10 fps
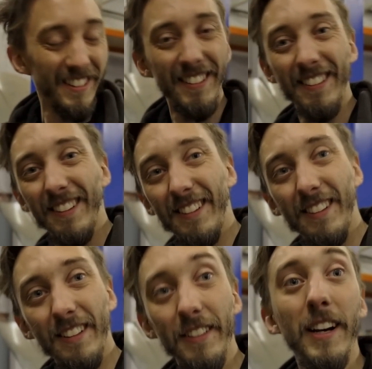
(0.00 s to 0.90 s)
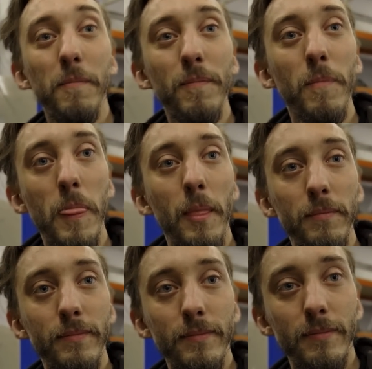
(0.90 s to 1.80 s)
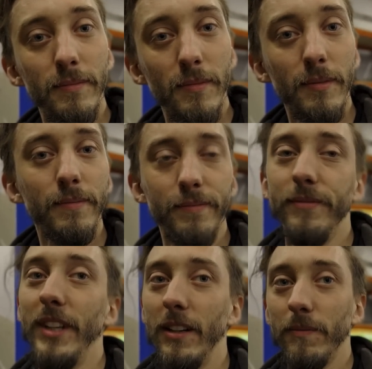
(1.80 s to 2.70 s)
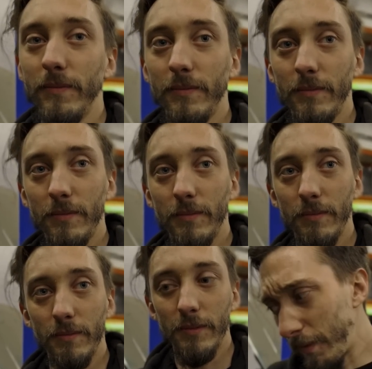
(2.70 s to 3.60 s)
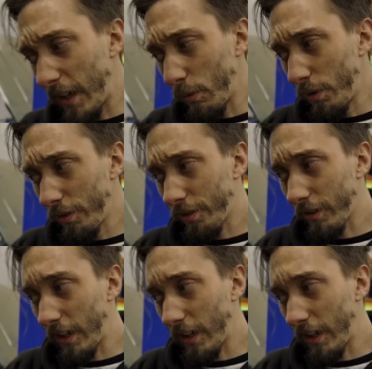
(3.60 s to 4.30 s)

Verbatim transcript: the TT off, looked mint from the exterior, but you're saying it was a bit of a... It was